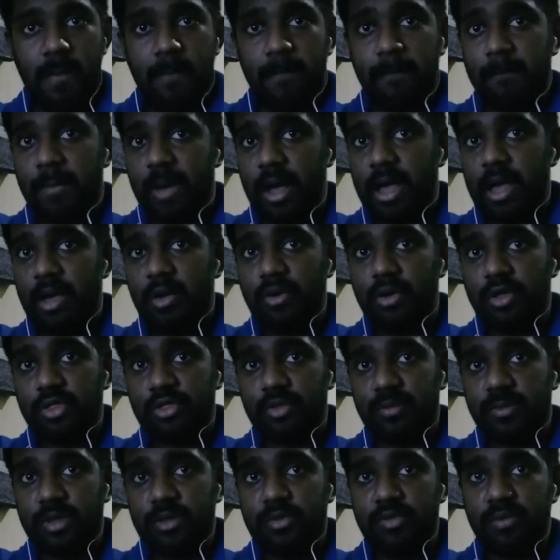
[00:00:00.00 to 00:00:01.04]
Biology
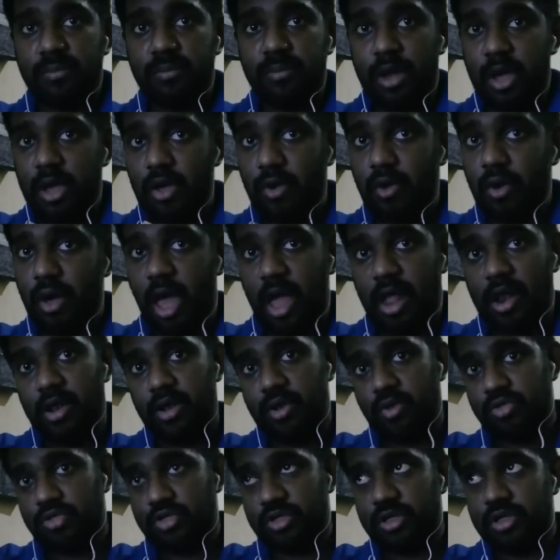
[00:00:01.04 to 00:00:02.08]
means bio and
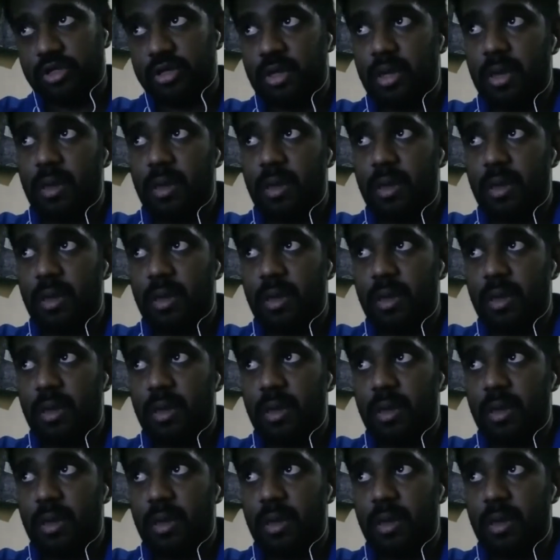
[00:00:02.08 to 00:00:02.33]
logy.